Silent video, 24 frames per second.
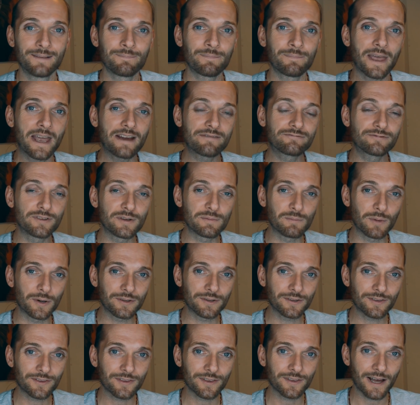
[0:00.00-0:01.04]
Every
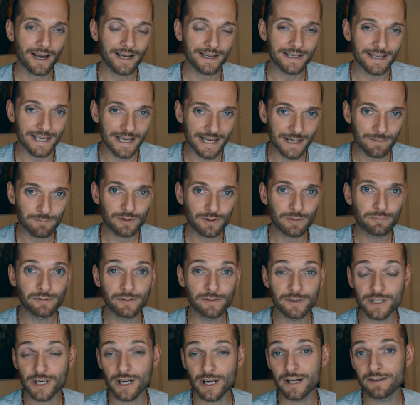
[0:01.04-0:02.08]
month I aim to
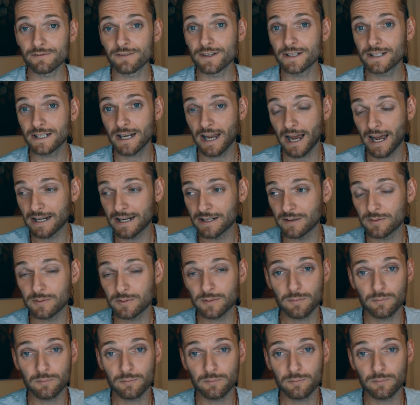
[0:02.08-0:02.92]
preserve it and